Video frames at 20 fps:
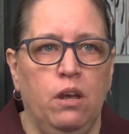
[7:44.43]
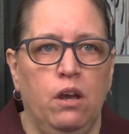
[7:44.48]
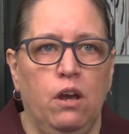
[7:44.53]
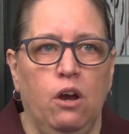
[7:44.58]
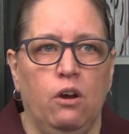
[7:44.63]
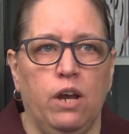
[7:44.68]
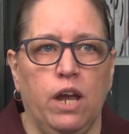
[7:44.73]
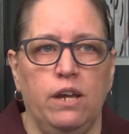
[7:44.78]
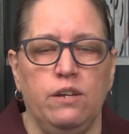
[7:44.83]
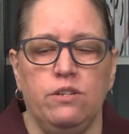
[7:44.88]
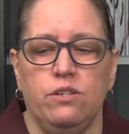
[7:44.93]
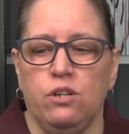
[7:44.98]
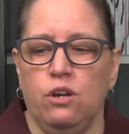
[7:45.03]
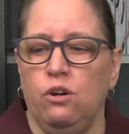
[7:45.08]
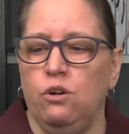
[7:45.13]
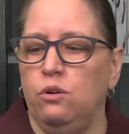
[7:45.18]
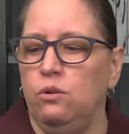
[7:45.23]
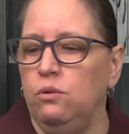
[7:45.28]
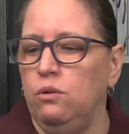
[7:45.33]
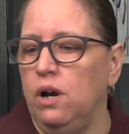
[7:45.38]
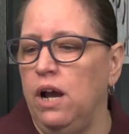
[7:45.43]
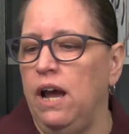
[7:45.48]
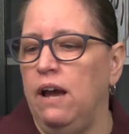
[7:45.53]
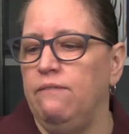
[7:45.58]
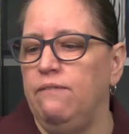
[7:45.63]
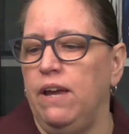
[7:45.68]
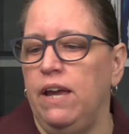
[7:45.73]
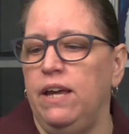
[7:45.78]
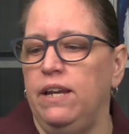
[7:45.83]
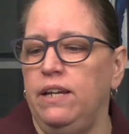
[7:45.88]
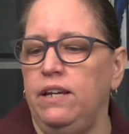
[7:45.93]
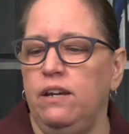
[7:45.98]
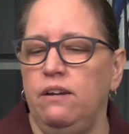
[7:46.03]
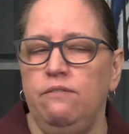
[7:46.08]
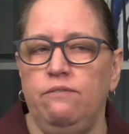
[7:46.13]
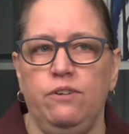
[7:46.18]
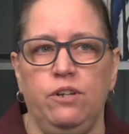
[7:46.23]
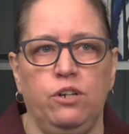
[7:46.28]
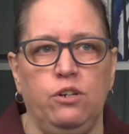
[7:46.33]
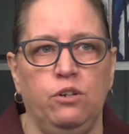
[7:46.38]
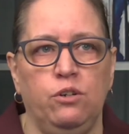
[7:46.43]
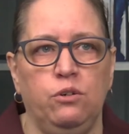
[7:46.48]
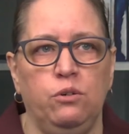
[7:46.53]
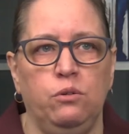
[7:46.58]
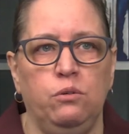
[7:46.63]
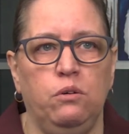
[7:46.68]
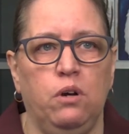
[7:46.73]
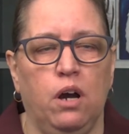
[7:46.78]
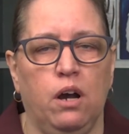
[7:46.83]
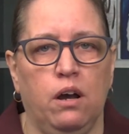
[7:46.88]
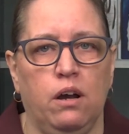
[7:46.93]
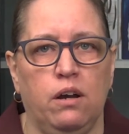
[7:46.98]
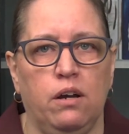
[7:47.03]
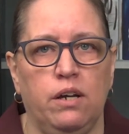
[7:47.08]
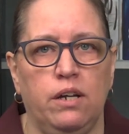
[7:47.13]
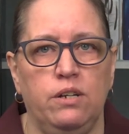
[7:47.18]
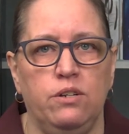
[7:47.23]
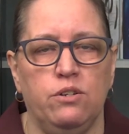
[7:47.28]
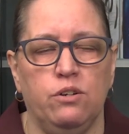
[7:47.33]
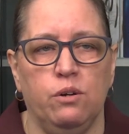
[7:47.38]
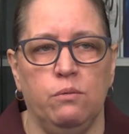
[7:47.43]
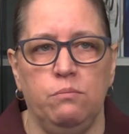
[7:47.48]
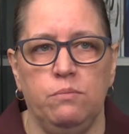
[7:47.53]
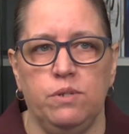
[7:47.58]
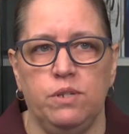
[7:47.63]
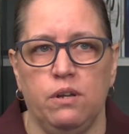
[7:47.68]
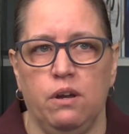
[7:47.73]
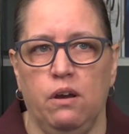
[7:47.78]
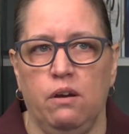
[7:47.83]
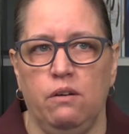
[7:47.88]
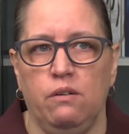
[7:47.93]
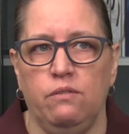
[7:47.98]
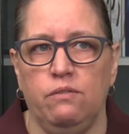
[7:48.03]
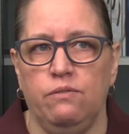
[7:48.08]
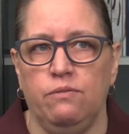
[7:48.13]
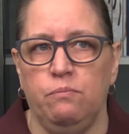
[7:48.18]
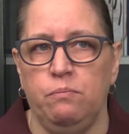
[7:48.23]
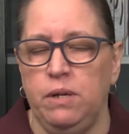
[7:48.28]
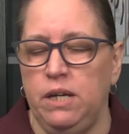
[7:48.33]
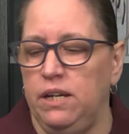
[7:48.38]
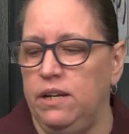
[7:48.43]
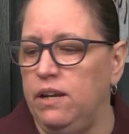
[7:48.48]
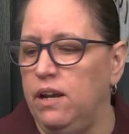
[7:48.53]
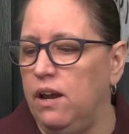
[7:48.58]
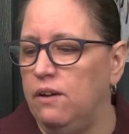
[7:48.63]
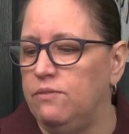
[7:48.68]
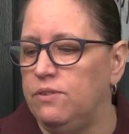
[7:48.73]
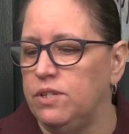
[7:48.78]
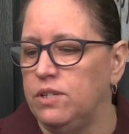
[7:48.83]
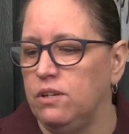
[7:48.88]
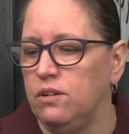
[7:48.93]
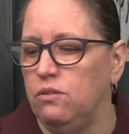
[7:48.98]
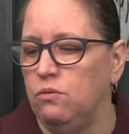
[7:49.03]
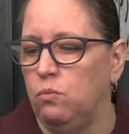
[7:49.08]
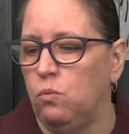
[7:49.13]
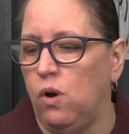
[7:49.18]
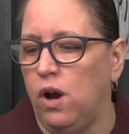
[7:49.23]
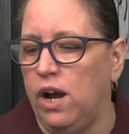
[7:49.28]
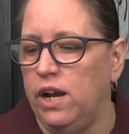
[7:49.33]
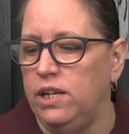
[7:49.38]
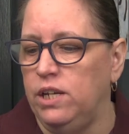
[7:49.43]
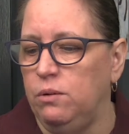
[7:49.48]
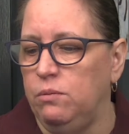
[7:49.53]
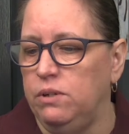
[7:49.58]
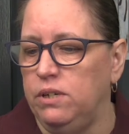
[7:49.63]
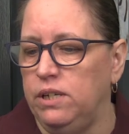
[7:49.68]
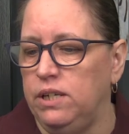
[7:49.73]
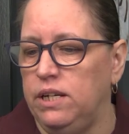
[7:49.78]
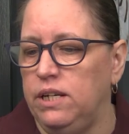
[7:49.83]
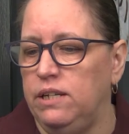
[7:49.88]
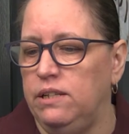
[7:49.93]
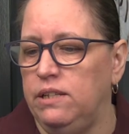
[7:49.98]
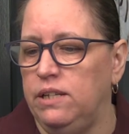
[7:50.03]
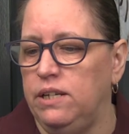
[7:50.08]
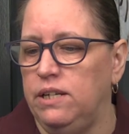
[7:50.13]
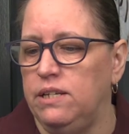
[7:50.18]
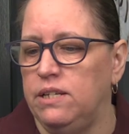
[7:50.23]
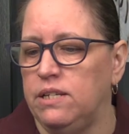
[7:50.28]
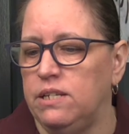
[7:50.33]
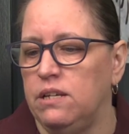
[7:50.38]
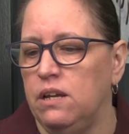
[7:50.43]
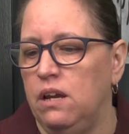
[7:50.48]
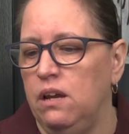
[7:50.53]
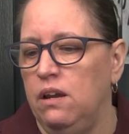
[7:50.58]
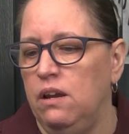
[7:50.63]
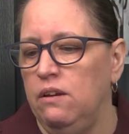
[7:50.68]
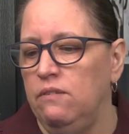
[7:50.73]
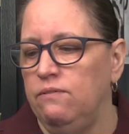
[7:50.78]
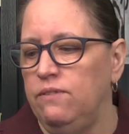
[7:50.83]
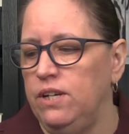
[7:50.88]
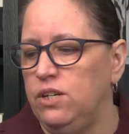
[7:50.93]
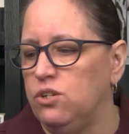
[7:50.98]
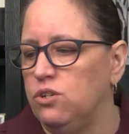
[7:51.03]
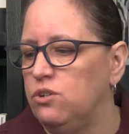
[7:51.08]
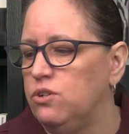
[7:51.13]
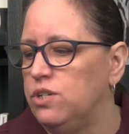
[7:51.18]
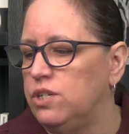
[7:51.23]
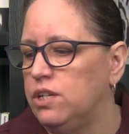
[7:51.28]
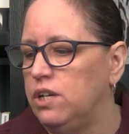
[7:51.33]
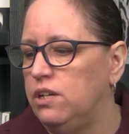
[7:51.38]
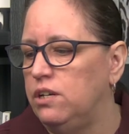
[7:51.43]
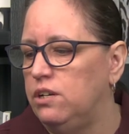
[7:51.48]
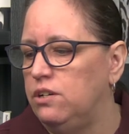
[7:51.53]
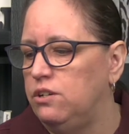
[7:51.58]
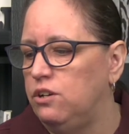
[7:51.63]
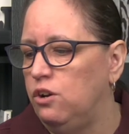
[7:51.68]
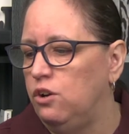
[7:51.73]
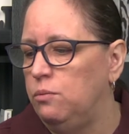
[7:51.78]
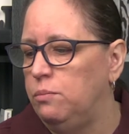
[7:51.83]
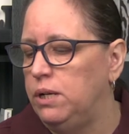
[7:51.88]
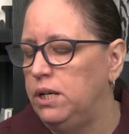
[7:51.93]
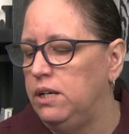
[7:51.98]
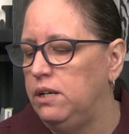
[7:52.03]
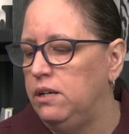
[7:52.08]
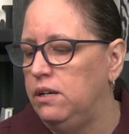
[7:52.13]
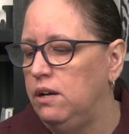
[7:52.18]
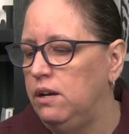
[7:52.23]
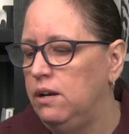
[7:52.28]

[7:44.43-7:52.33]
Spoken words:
Okay, so have any of you, in terms of PDFs and why you would need these features in Adobe,